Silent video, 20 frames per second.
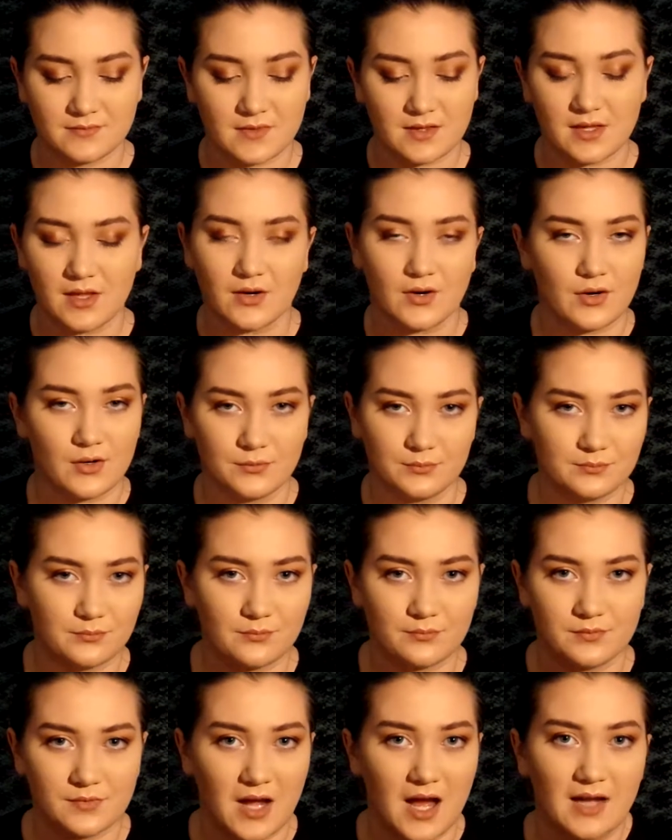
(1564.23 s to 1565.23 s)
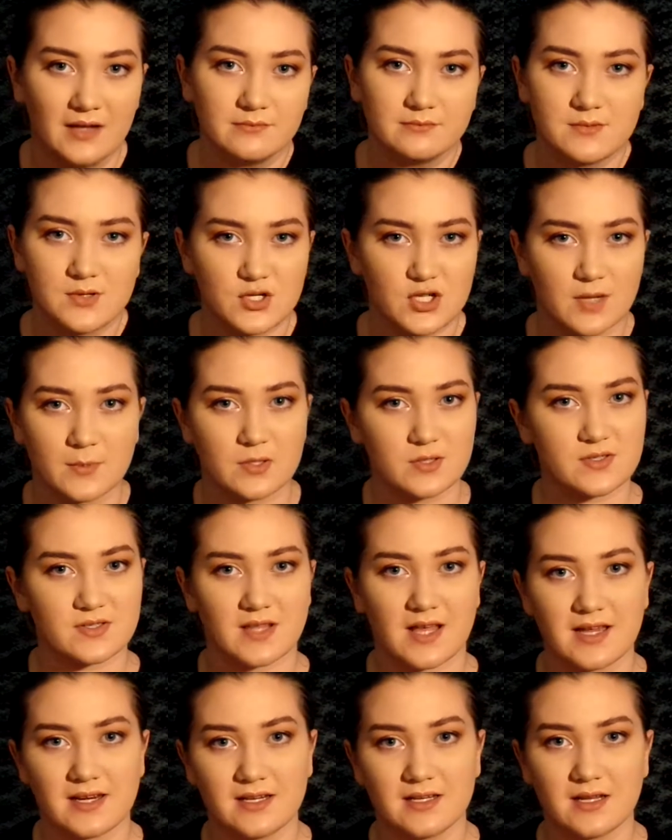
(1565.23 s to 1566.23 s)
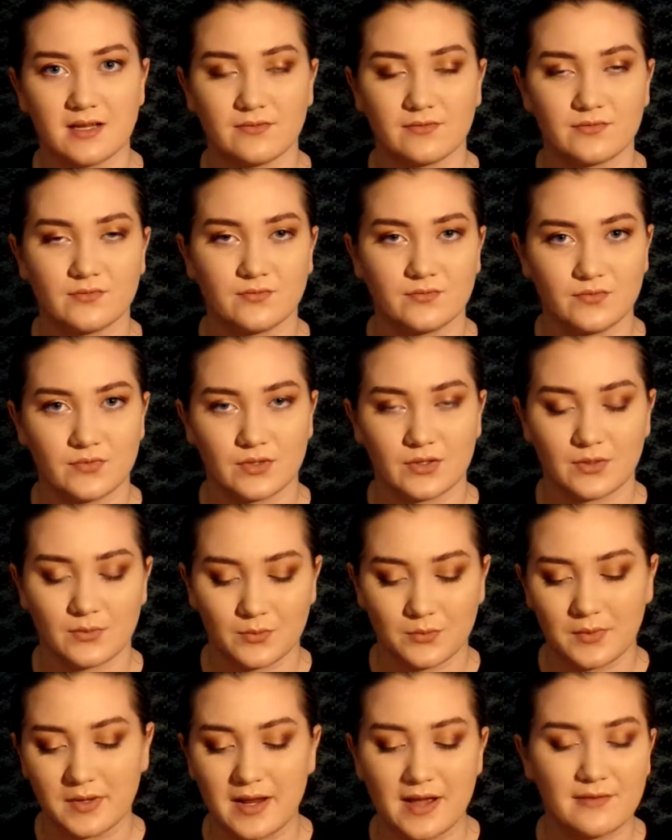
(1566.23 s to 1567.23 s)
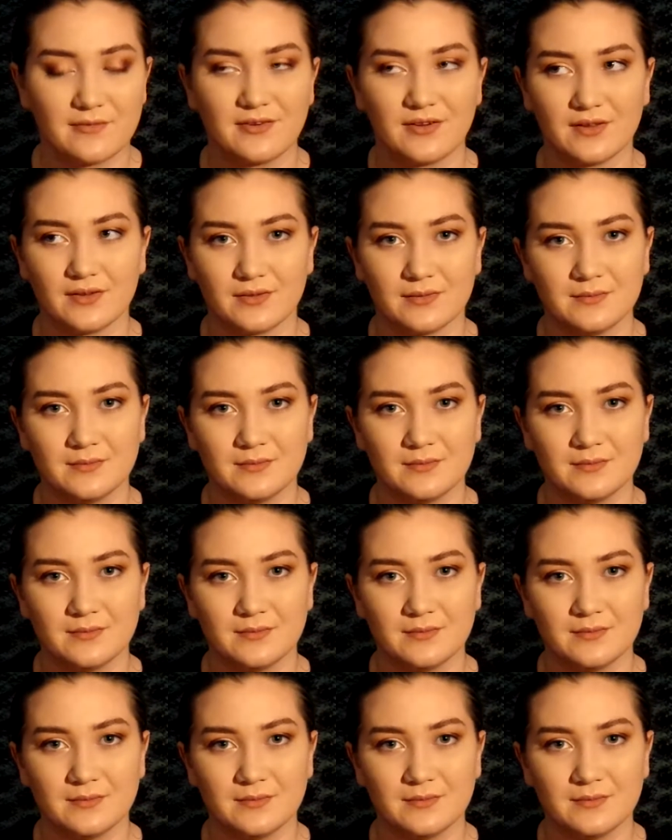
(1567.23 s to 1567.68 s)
there are not shimmers light enough for what I feel